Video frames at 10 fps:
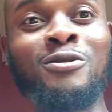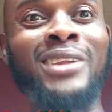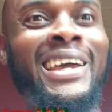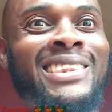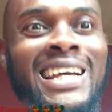
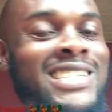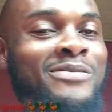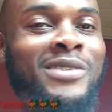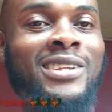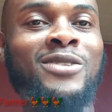for like
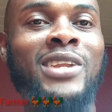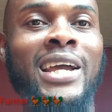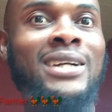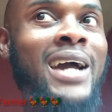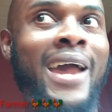30 minutes. They were
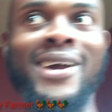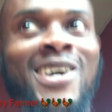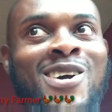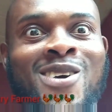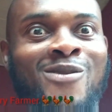like,
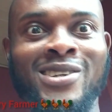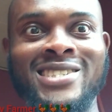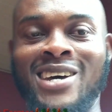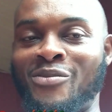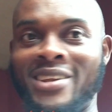guy,
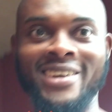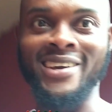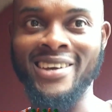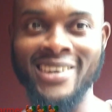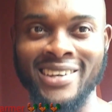what is happening
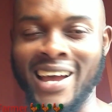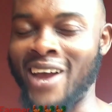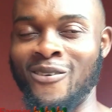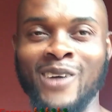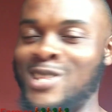here?
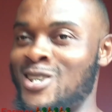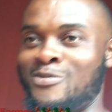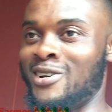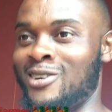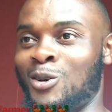Guy, why did
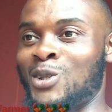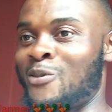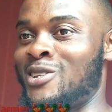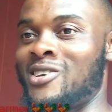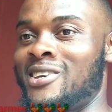you bring it? What
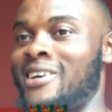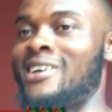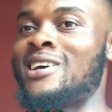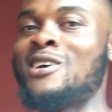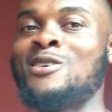are we doing
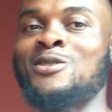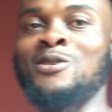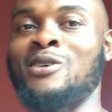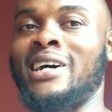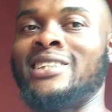here?
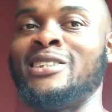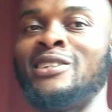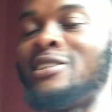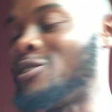So I did